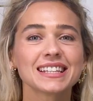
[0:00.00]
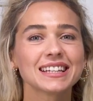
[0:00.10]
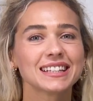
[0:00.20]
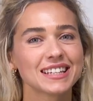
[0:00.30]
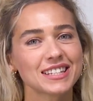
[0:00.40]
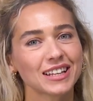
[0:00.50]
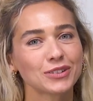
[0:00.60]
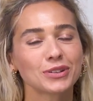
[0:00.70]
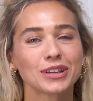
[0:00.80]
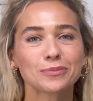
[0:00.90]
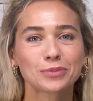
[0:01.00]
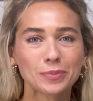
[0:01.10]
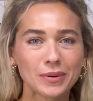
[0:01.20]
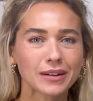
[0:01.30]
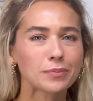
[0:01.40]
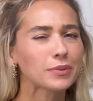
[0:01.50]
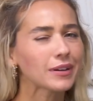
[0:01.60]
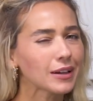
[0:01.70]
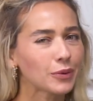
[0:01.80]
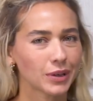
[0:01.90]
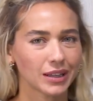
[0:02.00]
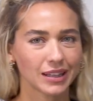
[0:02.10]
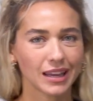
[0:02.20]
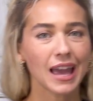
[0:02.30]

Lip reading: is a dish that you can prepare pretty quickly.